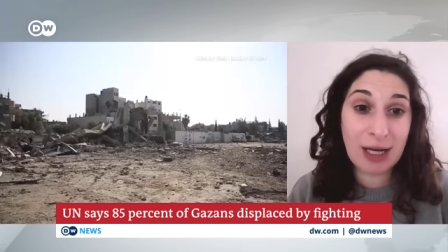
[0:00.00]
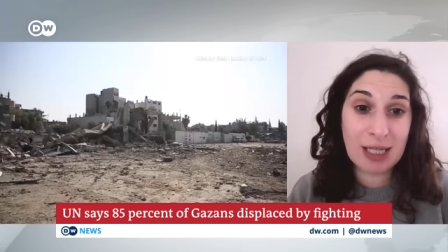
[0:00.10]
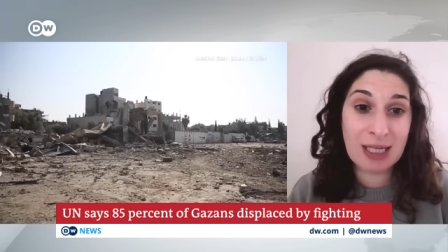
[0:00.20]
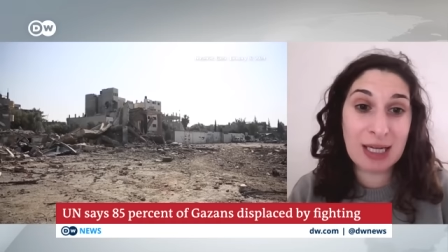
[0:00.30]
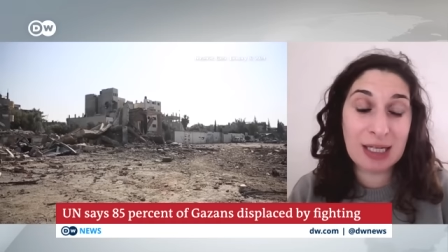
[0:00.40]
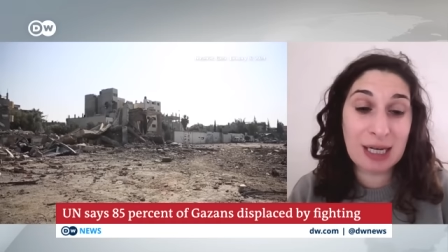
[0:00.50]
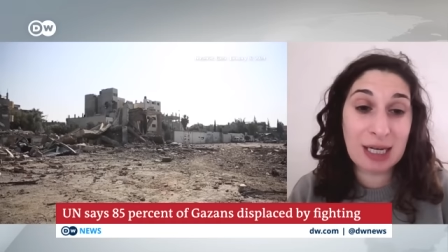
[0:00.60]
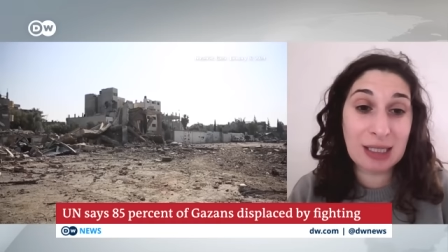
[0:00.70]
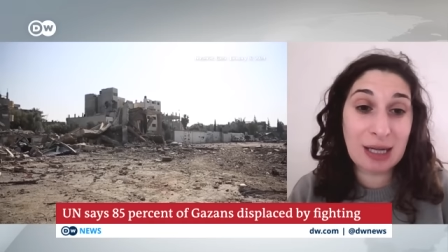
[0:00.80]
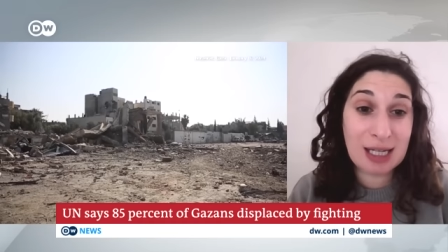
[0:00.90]
Gaza in
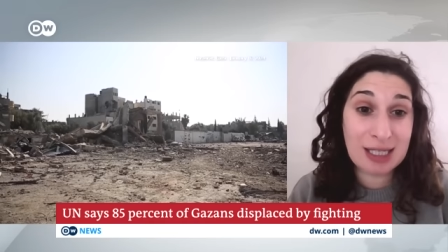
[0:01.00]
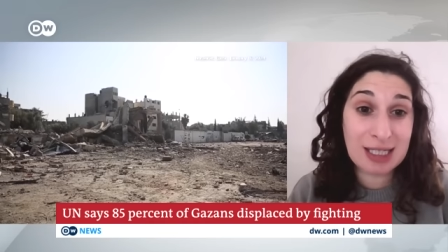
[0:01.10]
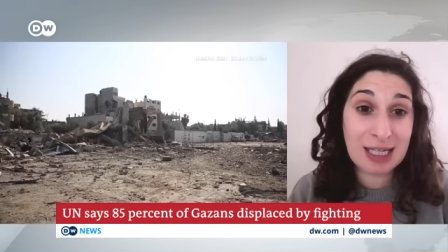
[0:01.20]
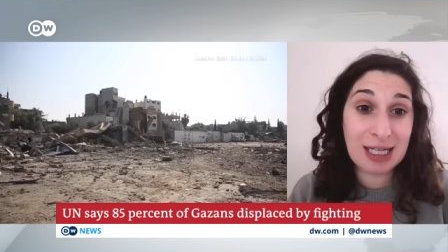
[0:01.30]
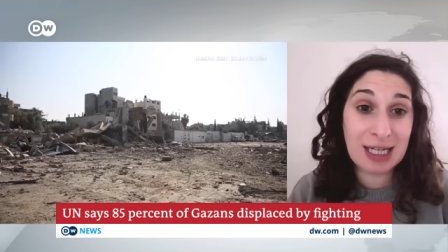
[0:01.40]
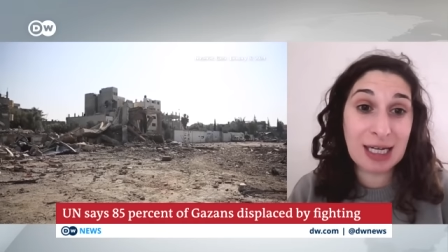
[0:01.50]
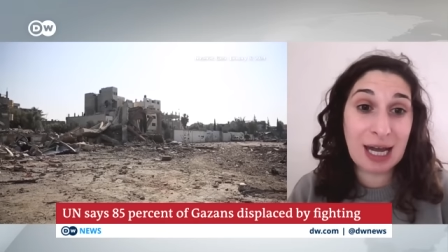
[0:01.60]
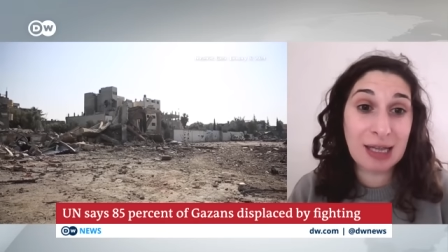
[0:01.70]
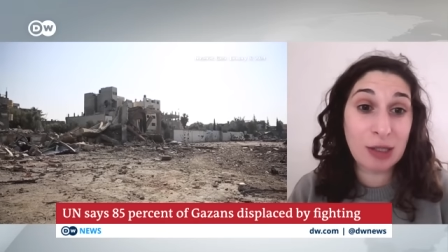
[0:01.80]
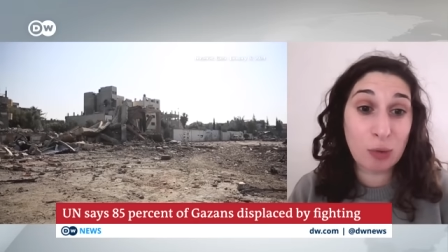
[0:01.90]
in Gaza City and
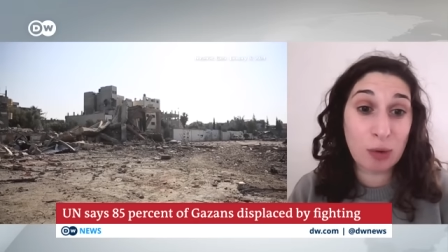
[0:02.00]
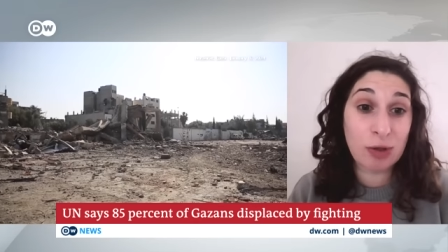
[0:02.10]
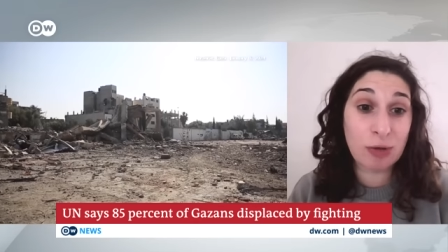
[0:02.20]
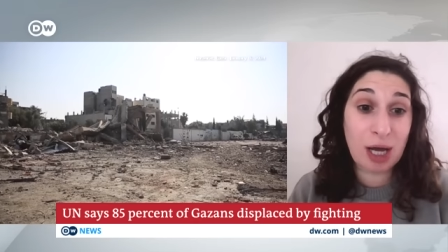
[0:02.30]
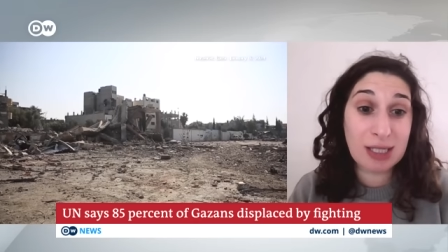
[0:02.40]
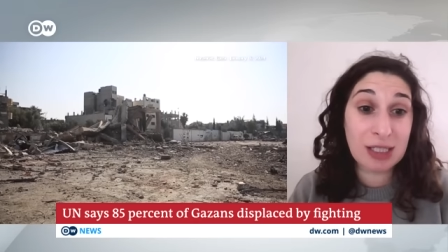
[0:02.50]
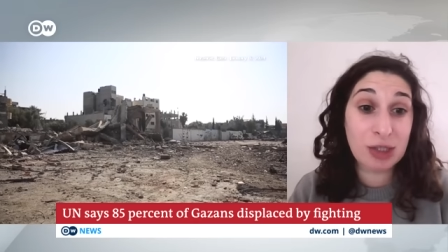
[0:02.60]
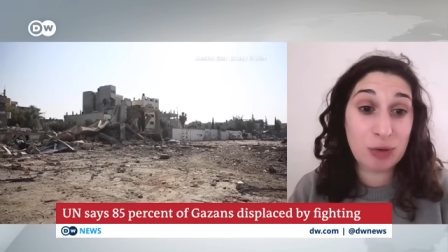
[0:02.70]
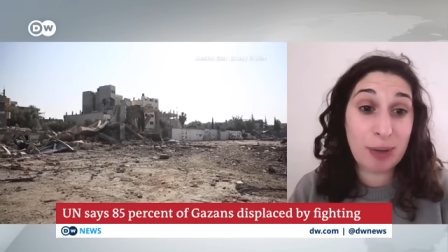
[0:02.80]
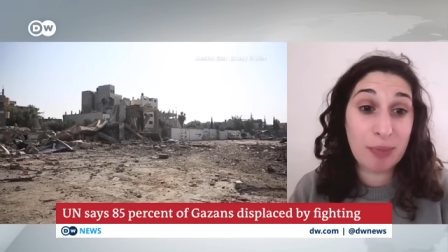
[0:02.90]
and the northern Gaza
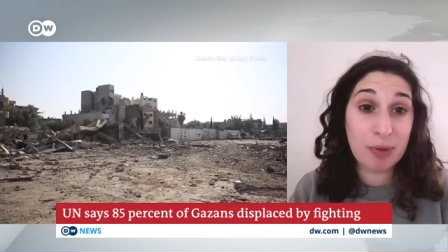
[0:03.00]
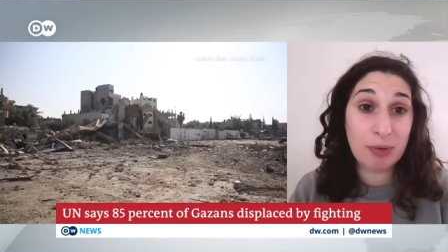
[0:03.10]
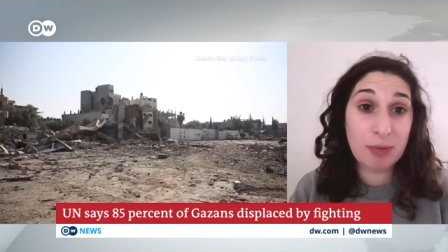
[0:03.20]
Strip.